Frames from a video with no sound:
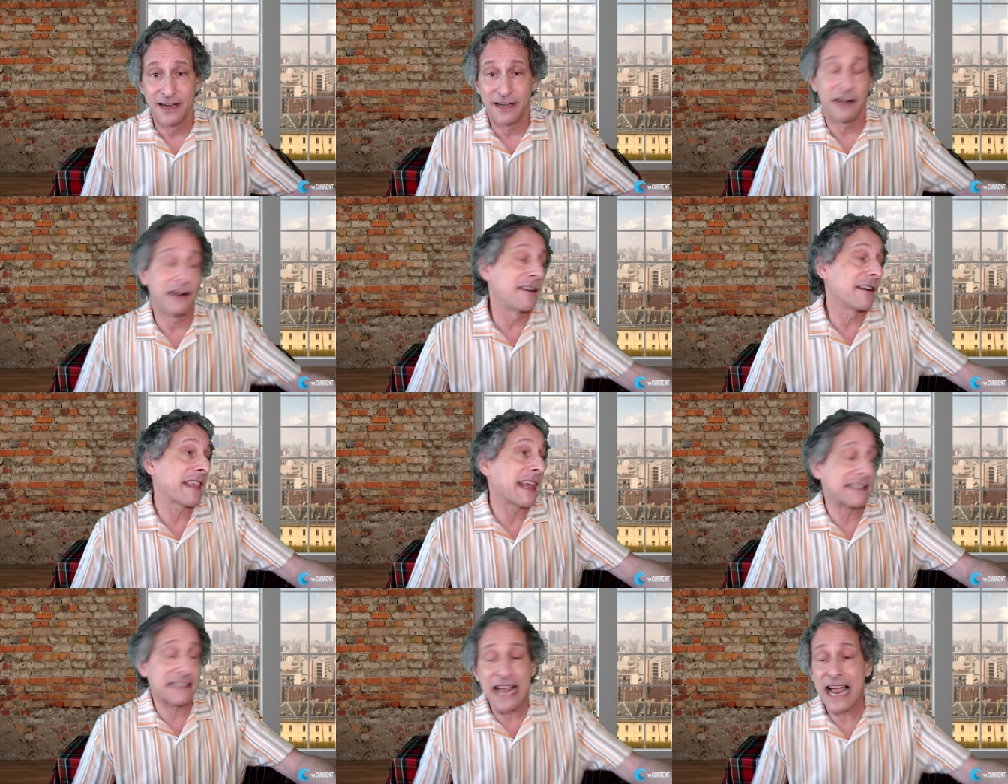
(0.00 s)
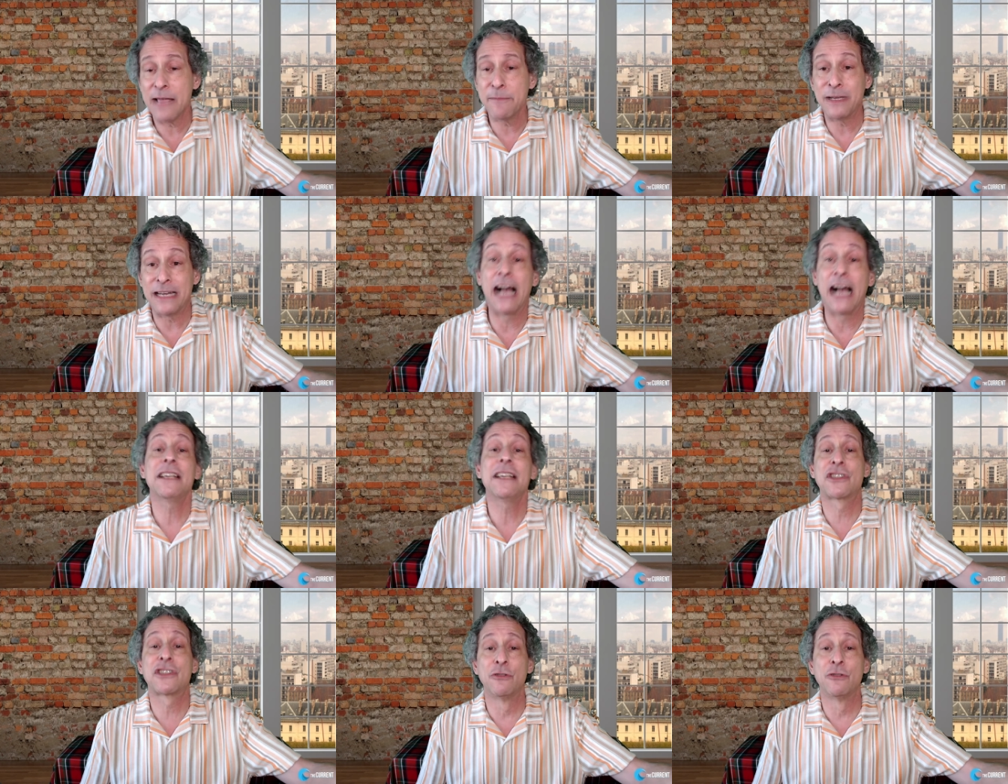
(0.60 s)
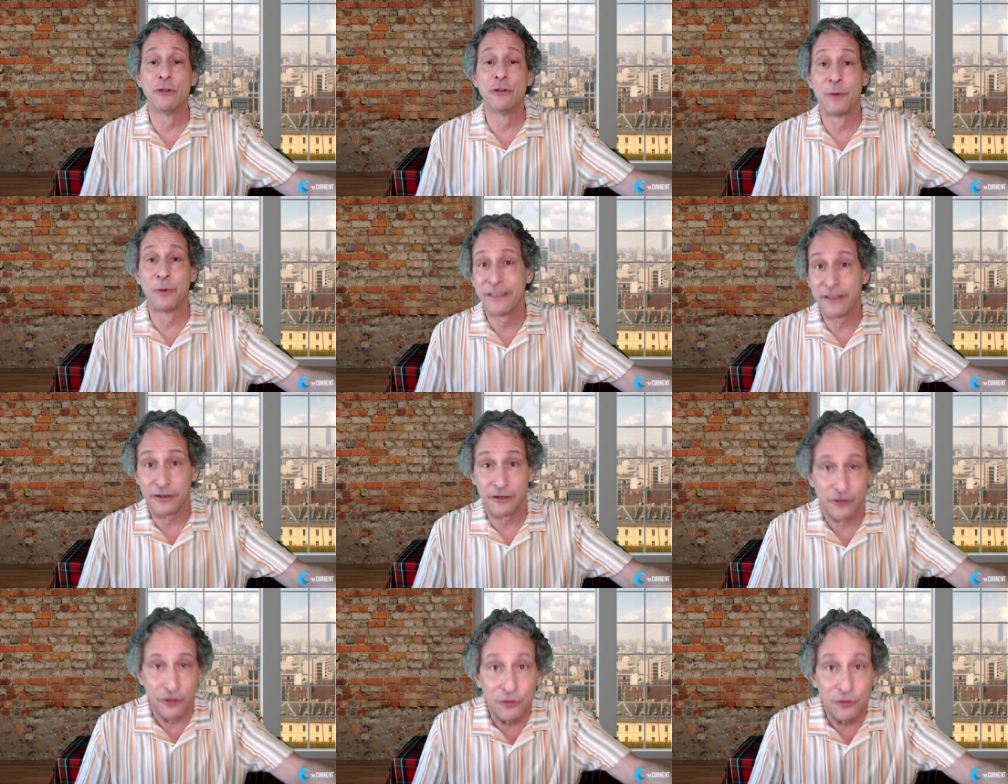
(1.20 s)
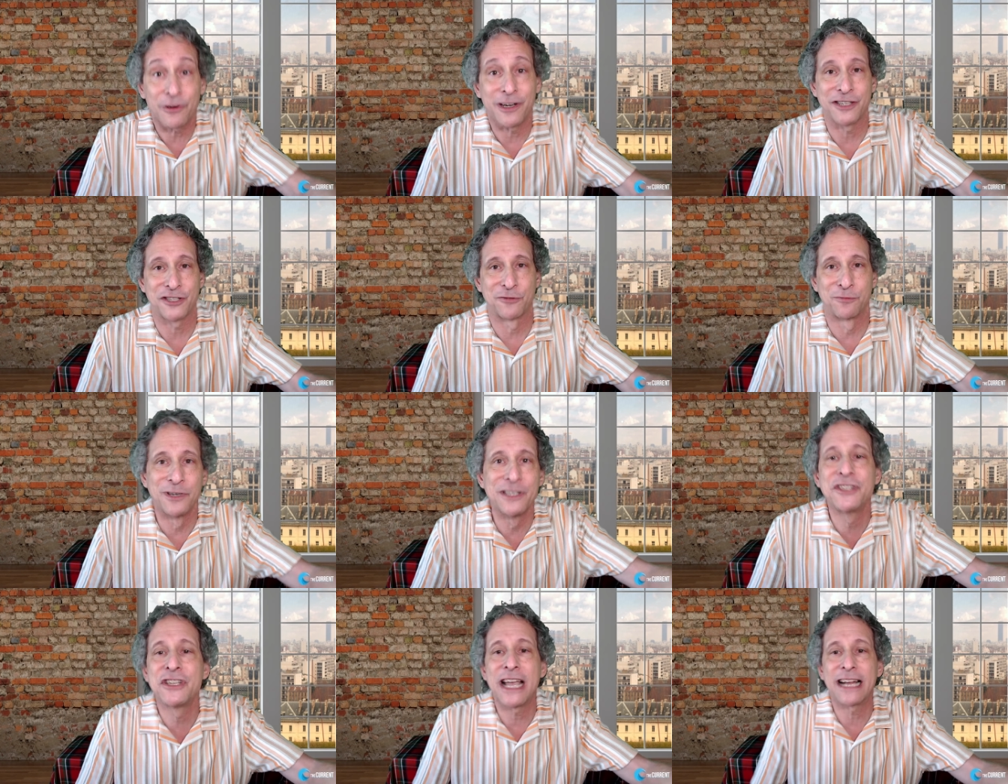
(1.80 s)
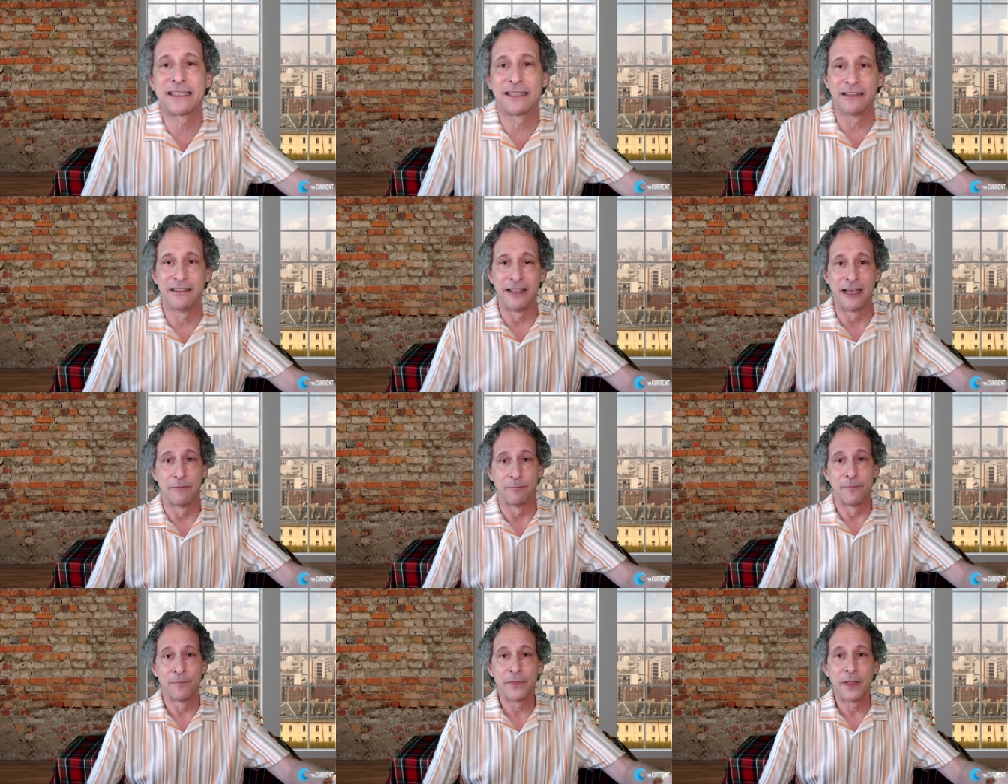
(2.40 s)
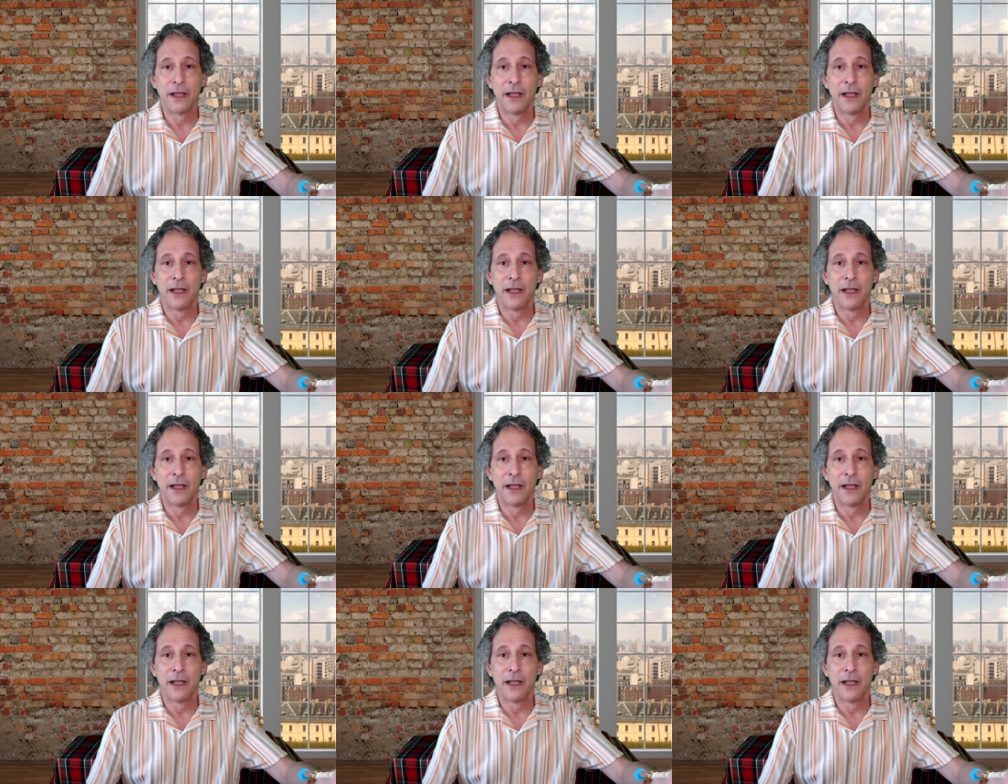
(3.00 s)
or that time in high school when their crush rejected them,